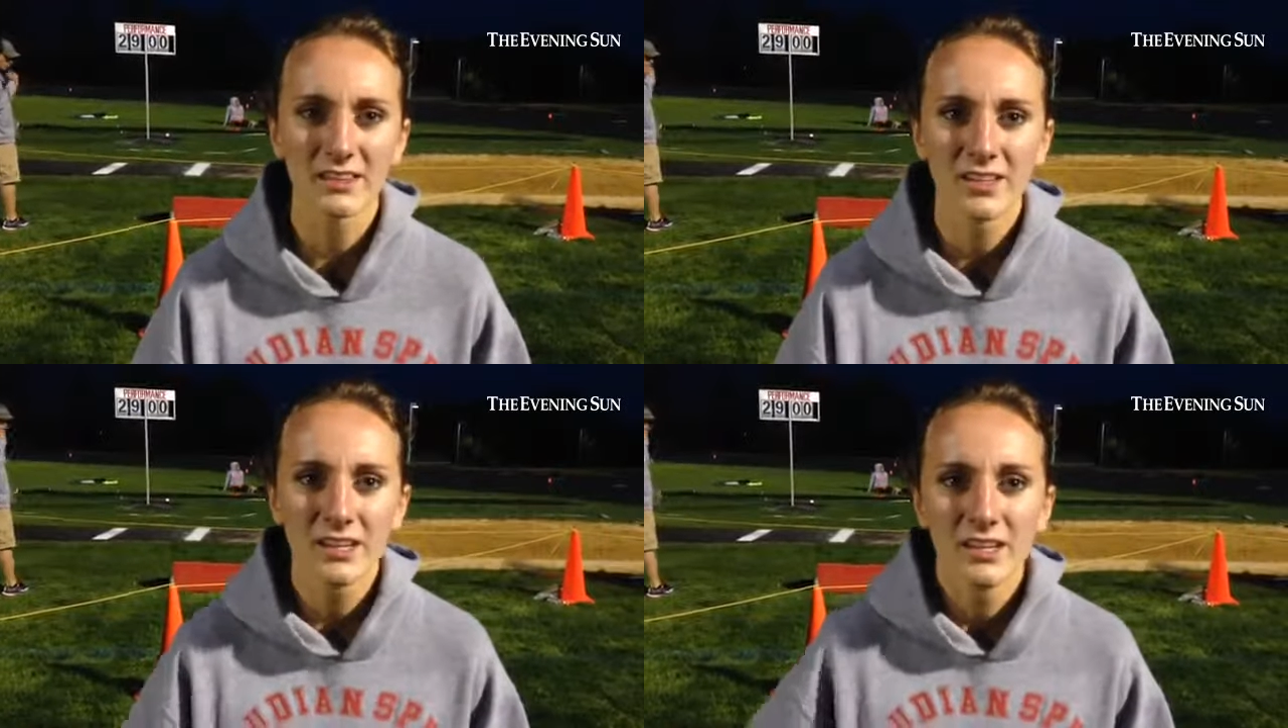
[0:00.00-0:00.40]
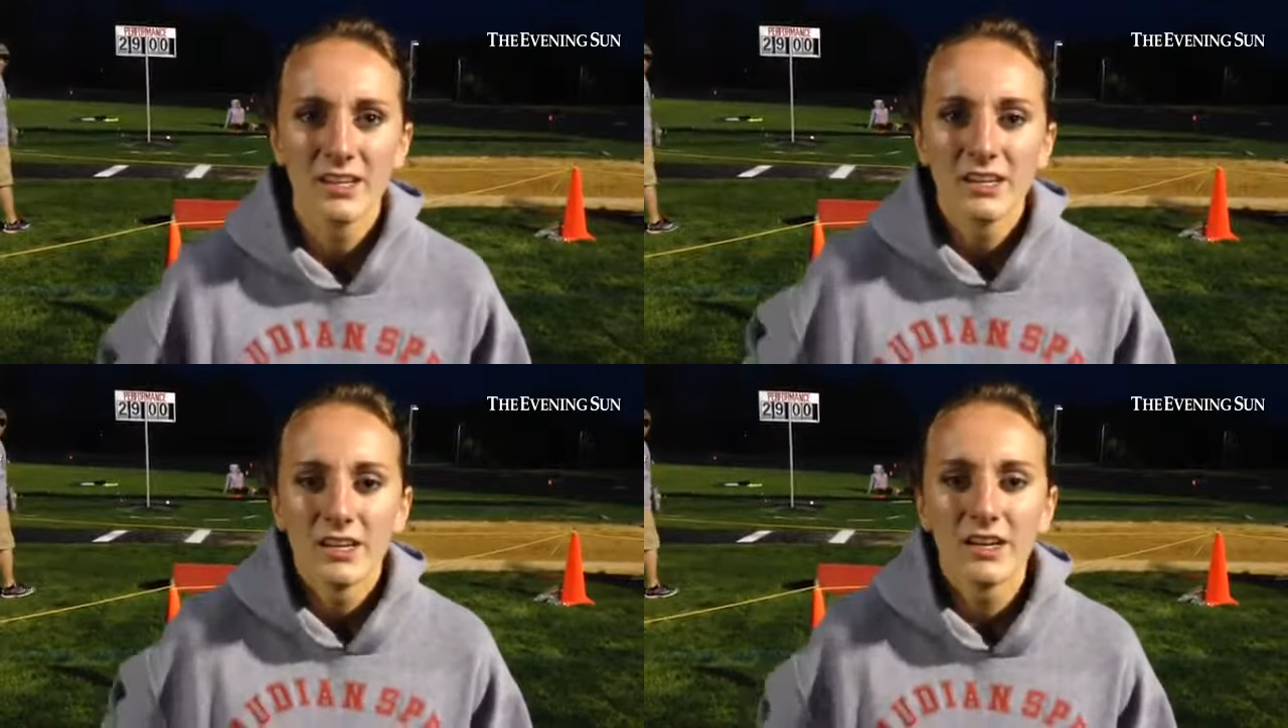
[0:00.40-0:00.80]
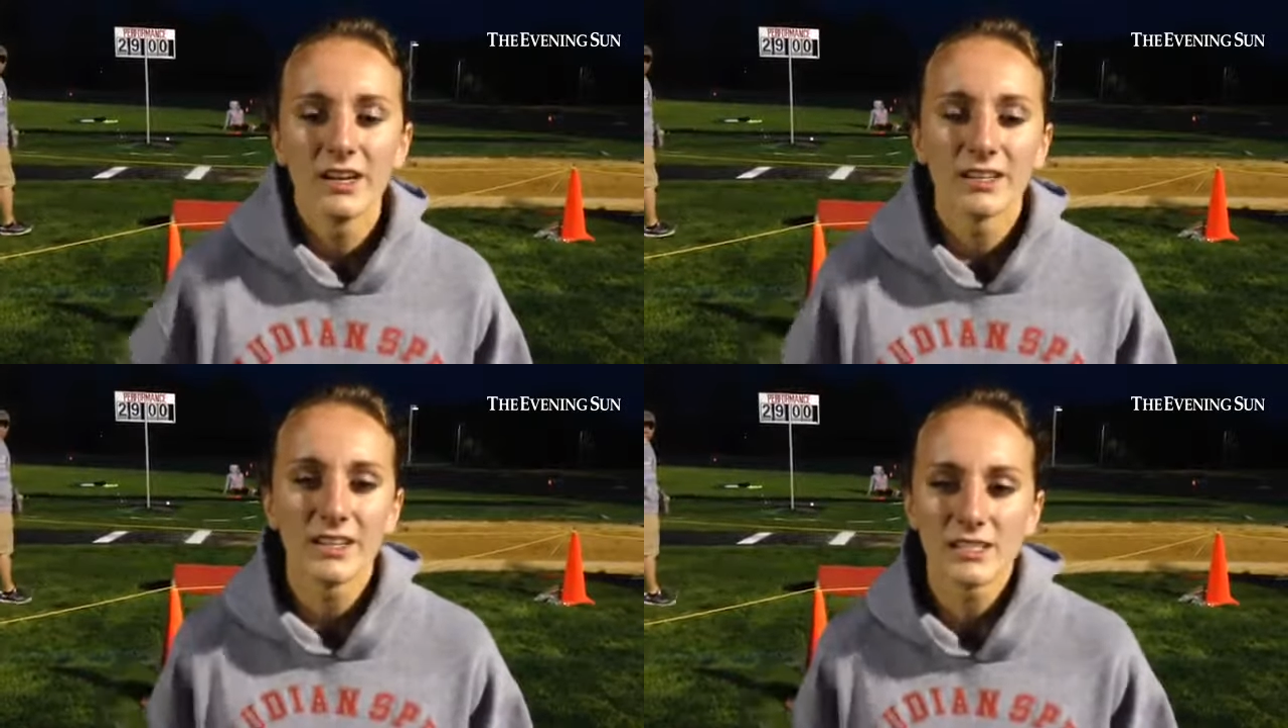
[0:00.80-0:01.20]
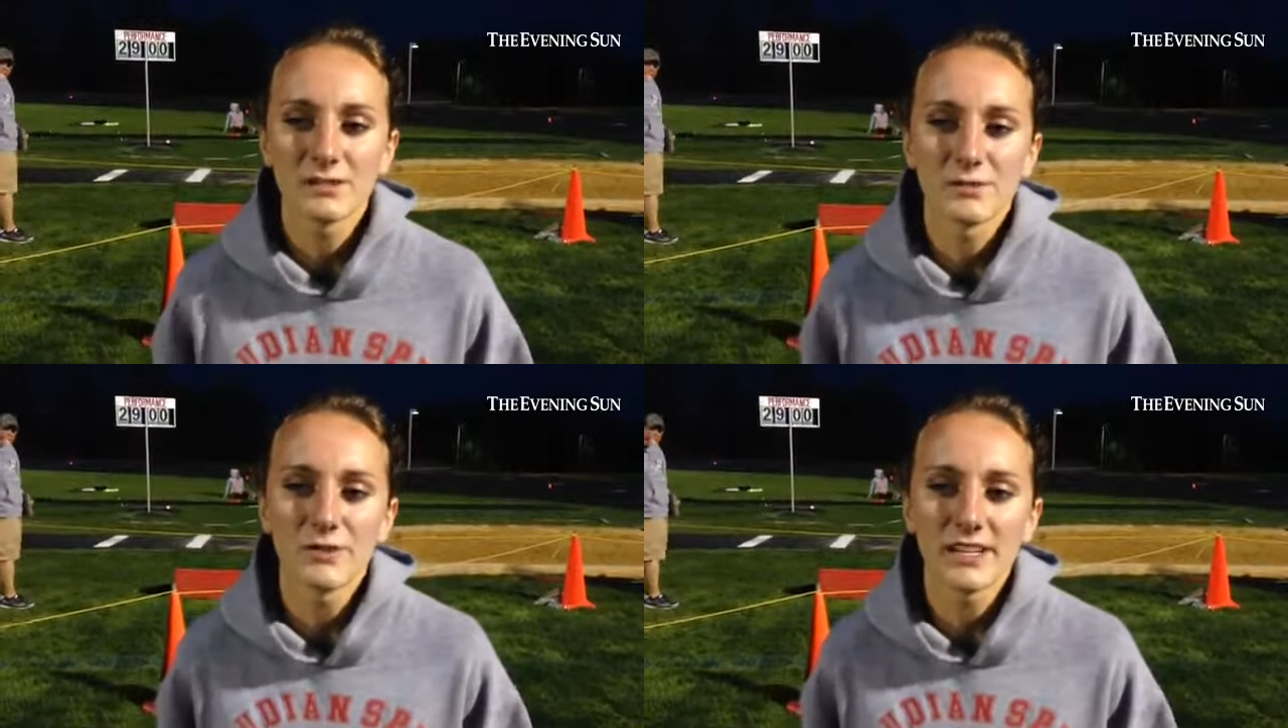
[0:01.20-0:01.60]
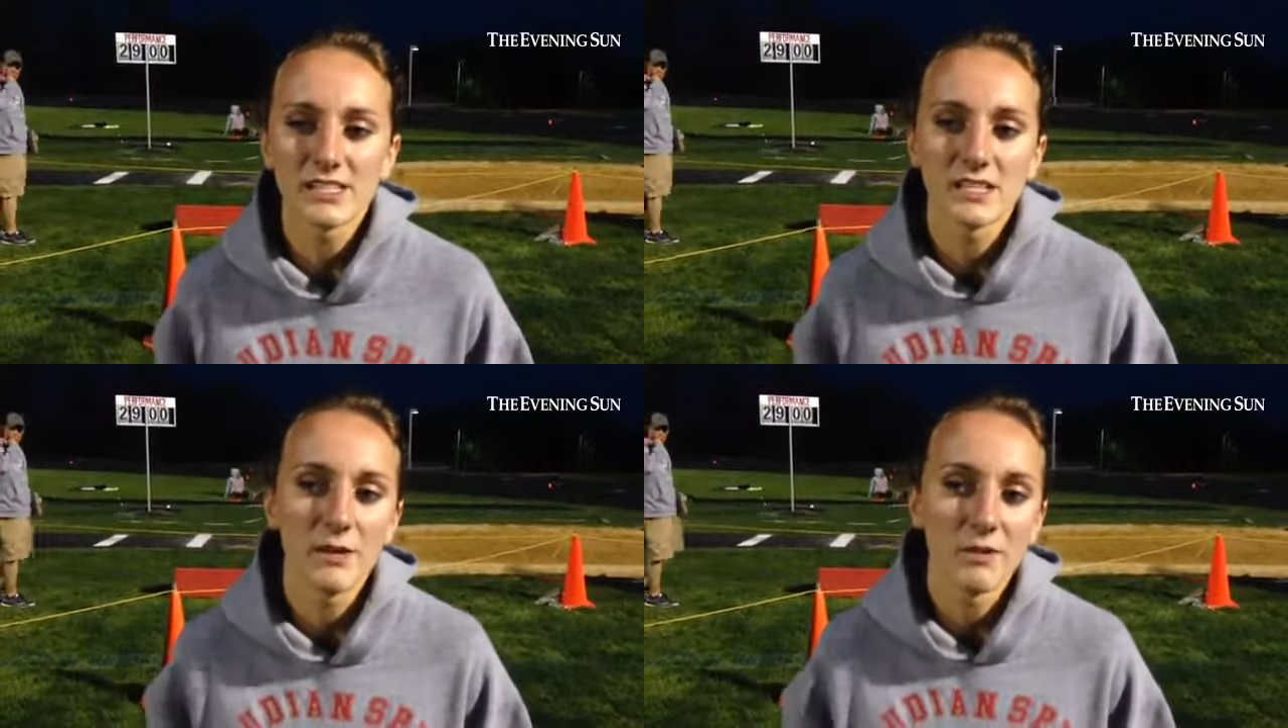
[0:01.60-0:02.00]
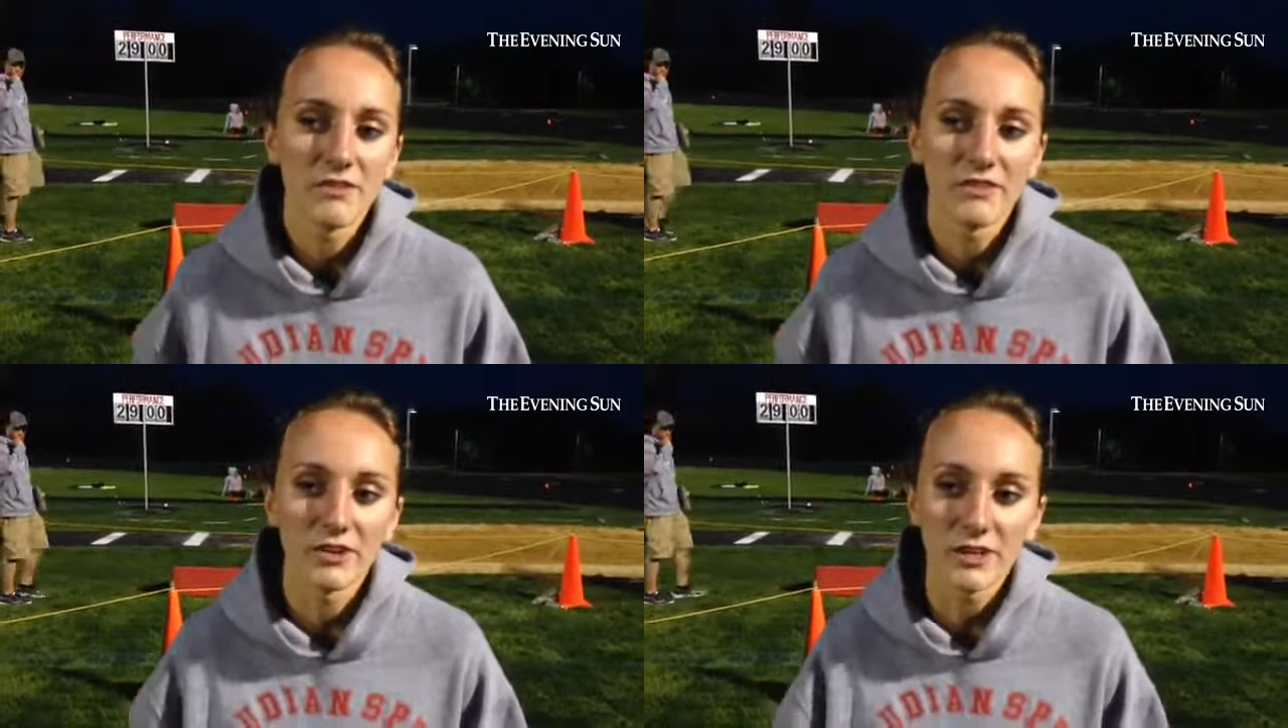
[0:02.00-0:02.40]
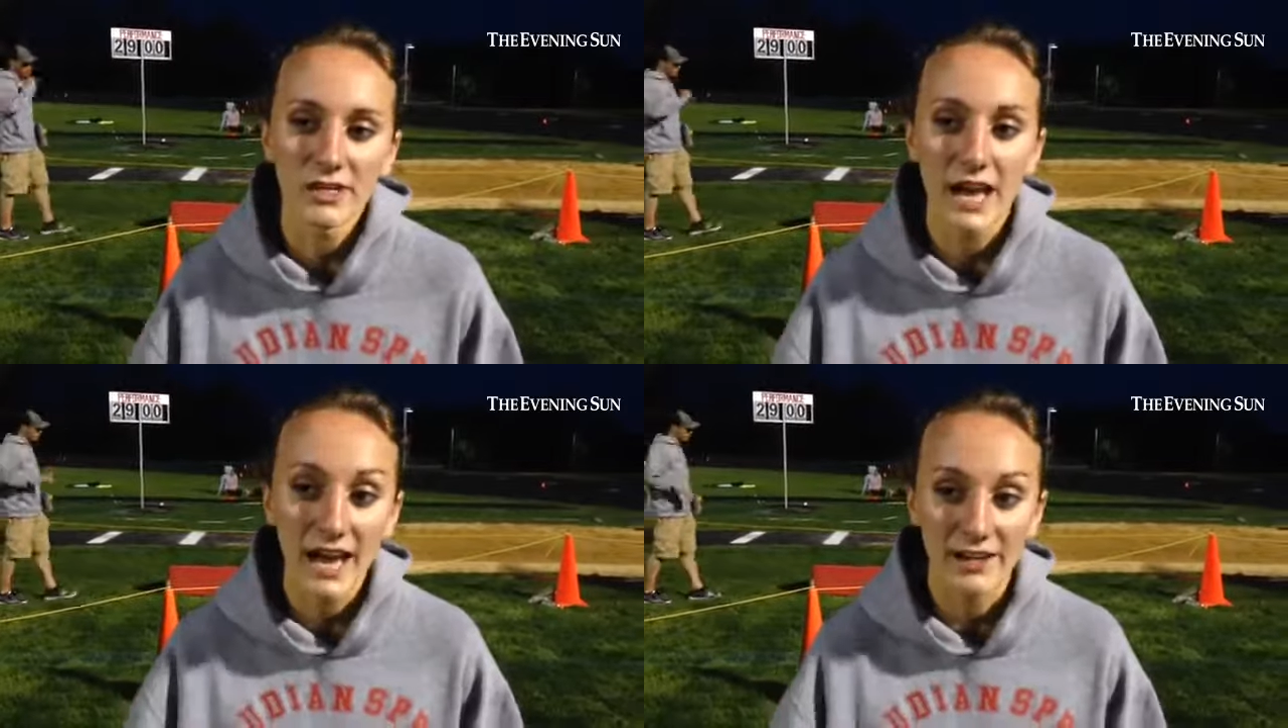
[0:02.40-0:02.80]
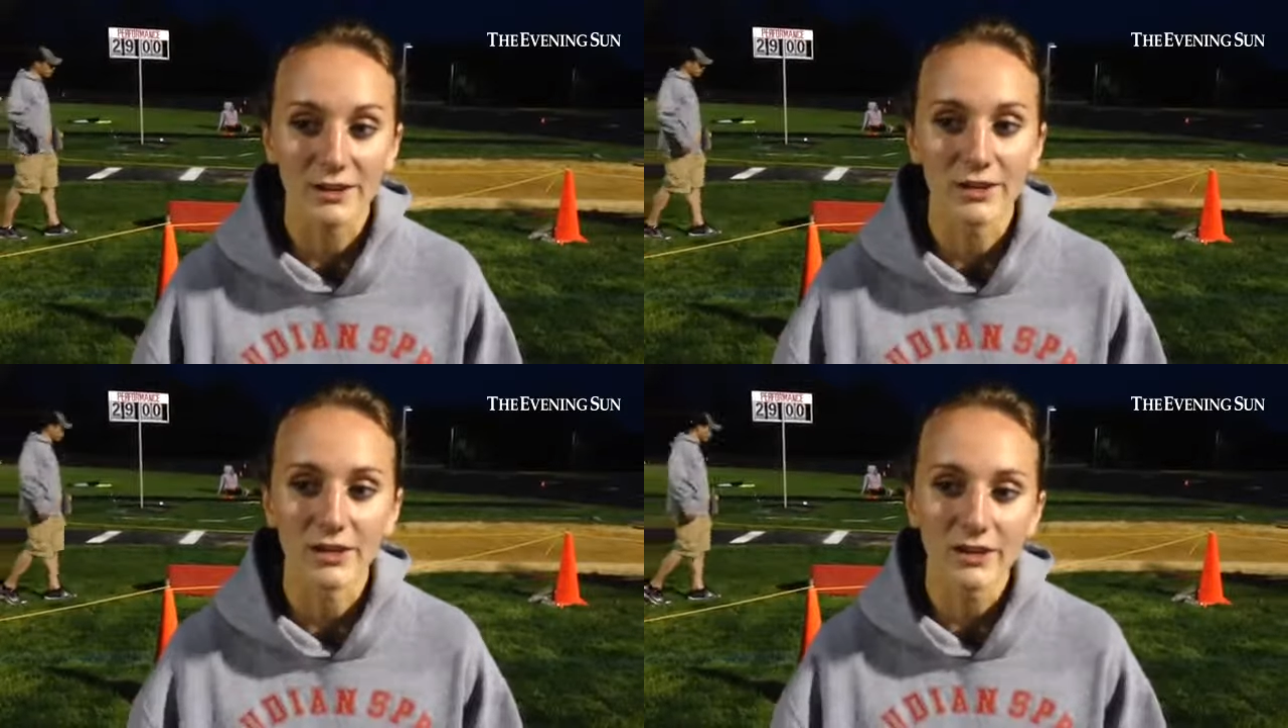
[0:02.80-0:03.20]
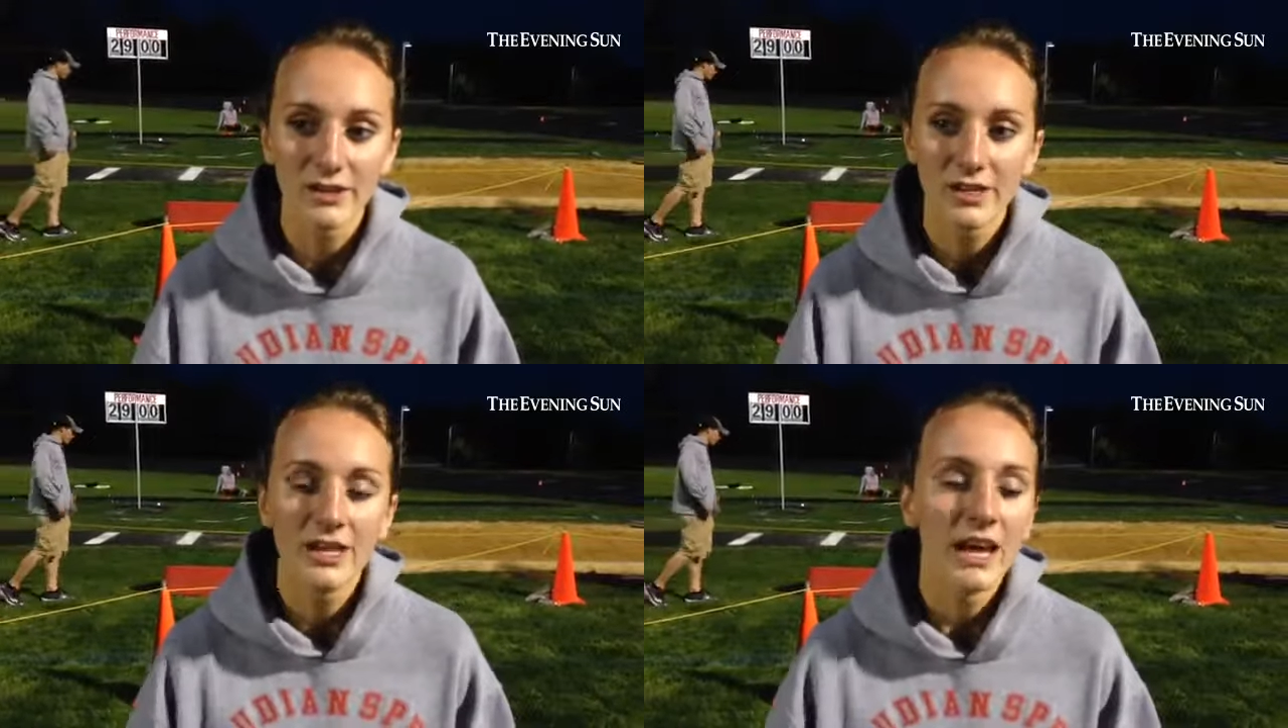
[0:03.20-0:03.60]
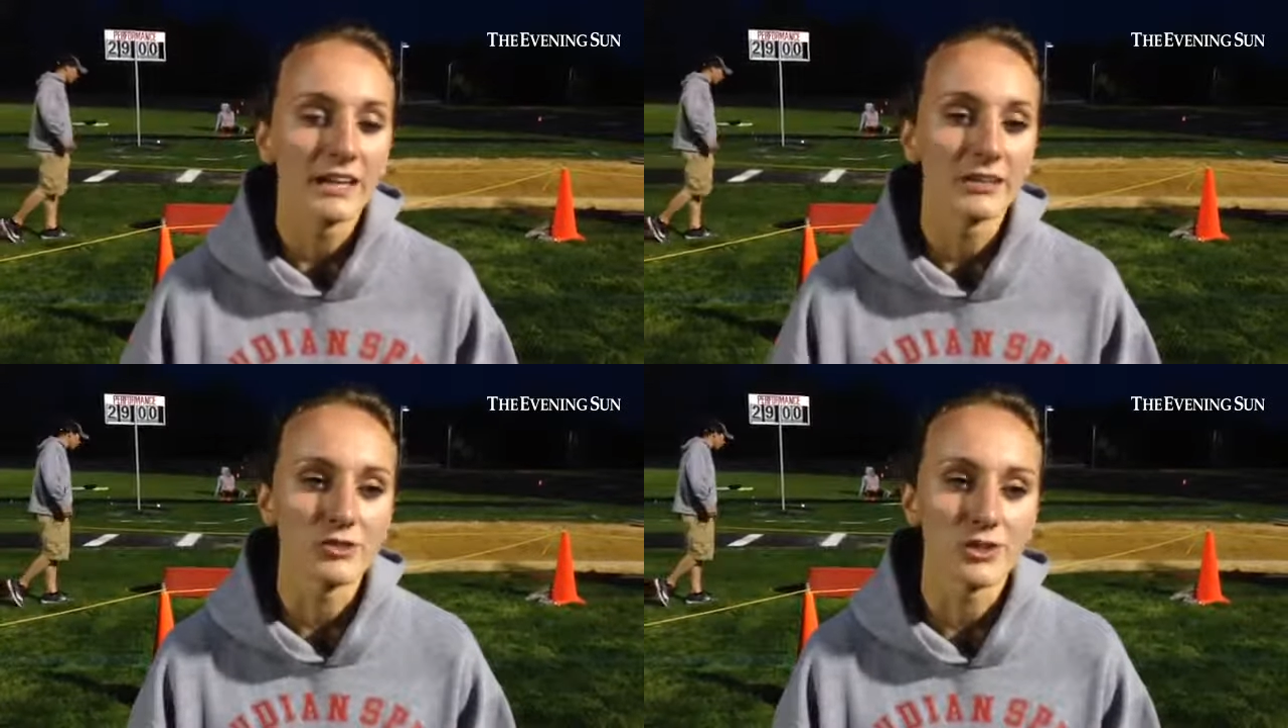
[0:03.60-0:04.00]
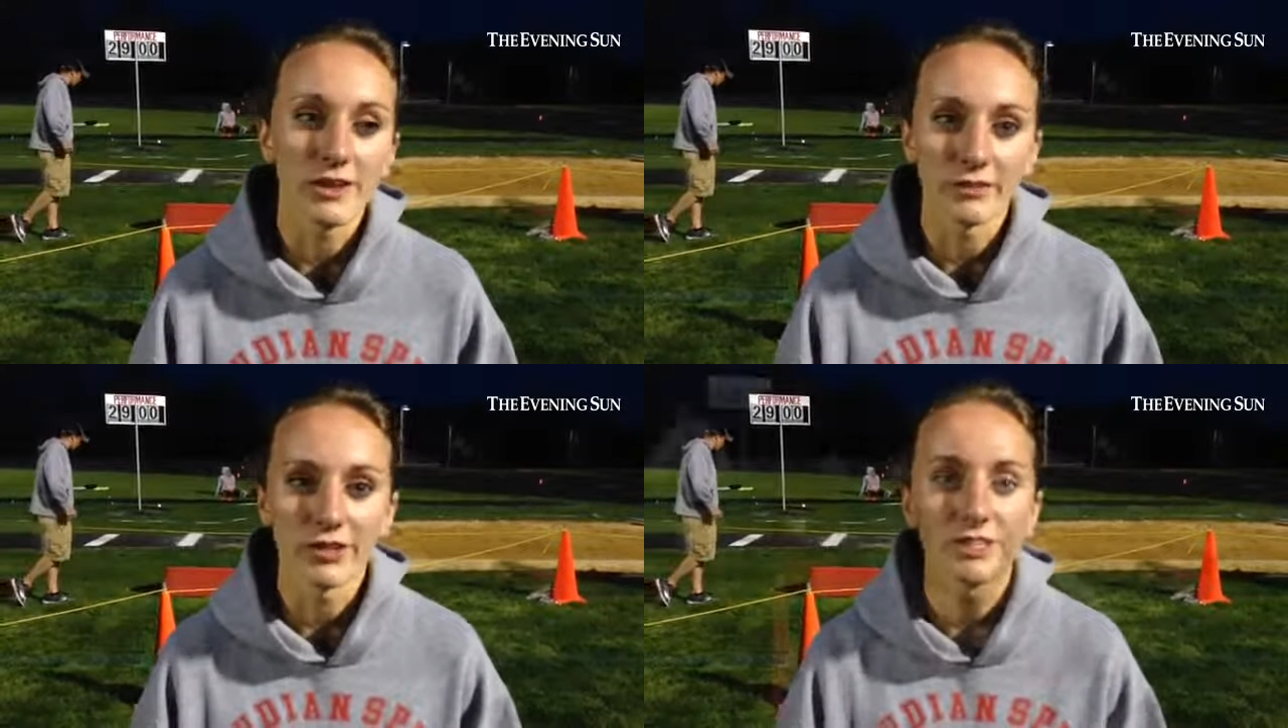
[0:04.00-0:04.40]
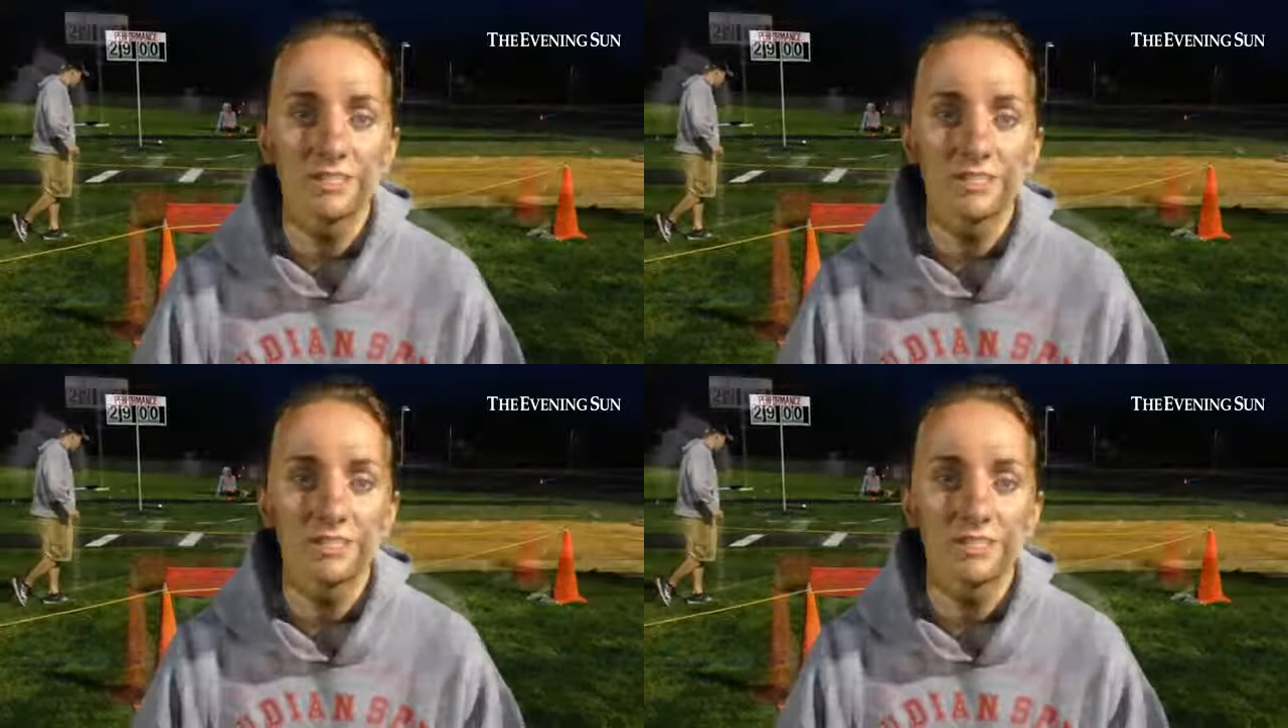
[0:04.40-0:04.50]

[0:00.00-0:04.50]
Okay. Uh, that's the fastest time I've ever had on a 800 ever.